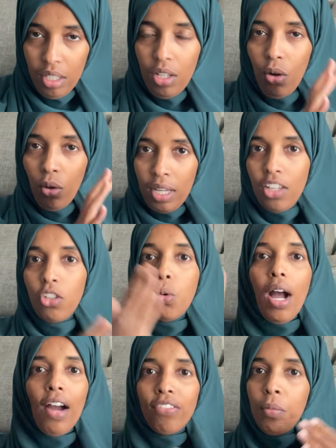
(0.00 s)
Okay, you
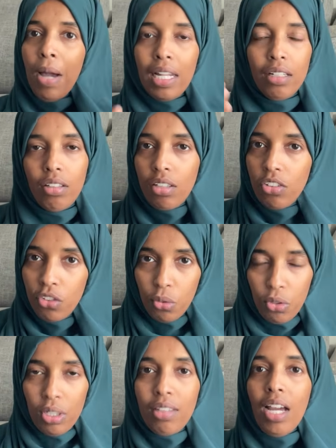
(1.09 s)
have to balance the two. You
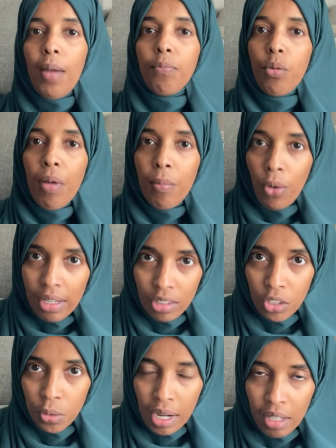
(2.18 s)
need time for memorizing new
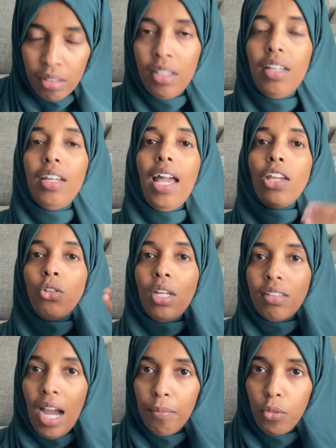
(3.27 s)
ayahs and you need
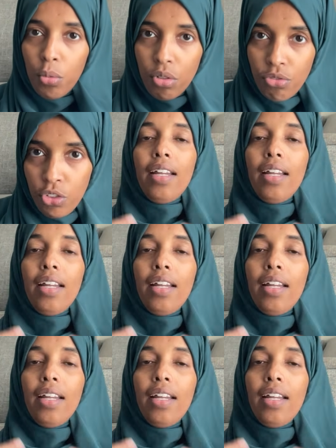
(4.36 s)
time to review.